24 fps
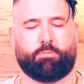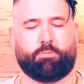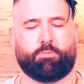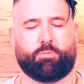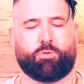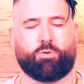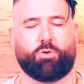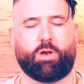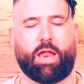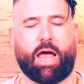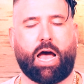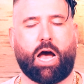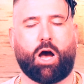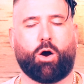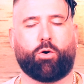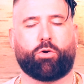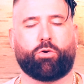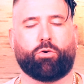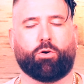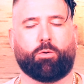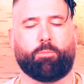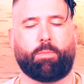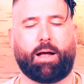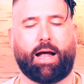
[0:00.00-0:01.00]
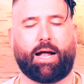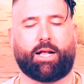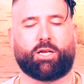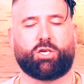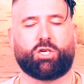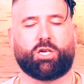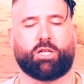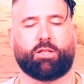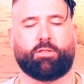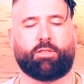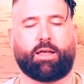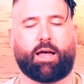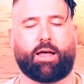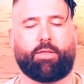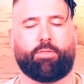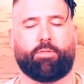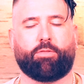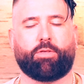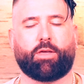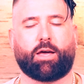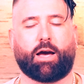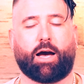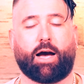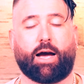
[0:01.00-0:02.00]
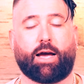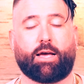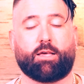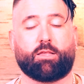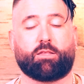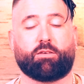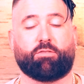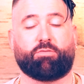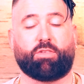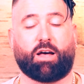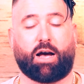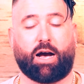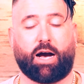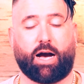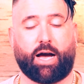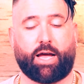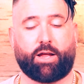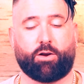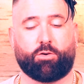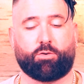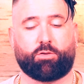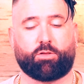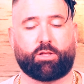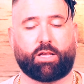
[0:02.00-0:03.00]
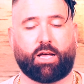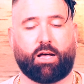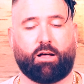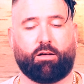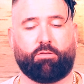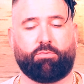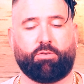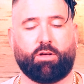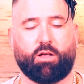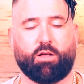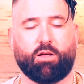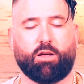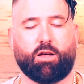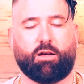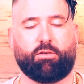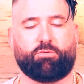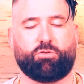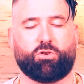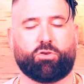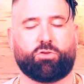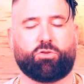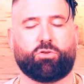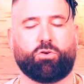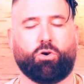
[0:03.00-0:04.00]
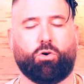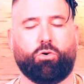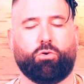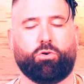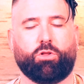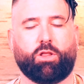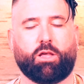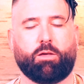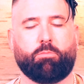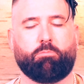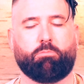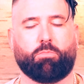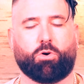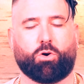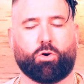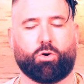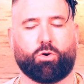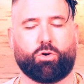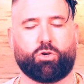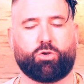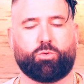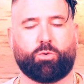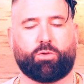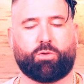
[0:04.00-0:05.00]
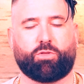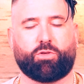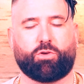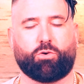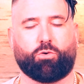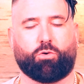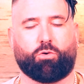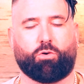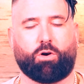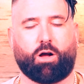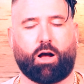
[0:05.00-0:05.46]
So now you're imagining that the eyes of the higher self have just totally merged with your